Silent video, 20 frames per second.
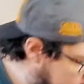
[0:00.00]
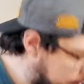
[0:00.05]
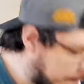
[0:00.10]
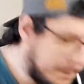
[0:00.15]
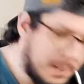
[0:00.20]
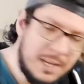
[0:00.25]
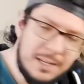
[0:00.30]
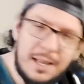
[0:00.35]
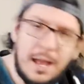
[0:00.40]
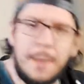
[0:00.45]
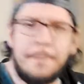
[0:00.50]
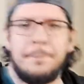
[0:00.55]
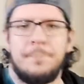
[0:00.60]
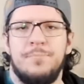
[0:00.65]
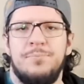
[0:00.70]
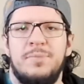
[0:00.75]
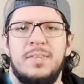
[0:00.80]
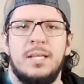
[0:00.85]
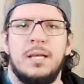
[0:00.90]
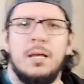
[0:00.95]
But yeah,
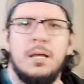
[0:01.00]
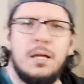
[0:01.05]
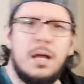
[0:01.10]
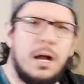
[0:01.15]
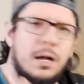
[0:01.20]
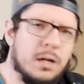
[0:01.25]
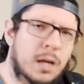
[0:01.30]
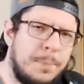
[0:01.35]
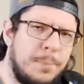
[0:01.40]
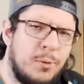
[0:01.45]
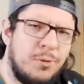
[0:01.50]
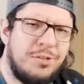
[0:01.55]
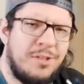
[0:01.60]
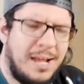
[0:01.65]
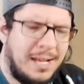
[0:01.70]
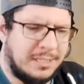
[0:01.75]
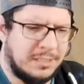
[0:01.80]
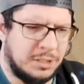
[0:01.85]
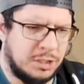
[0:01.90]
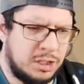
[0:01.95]
a couple
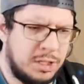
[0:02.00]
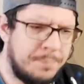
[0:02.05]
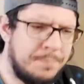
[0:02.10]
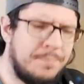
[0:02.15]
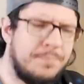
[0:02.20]
things.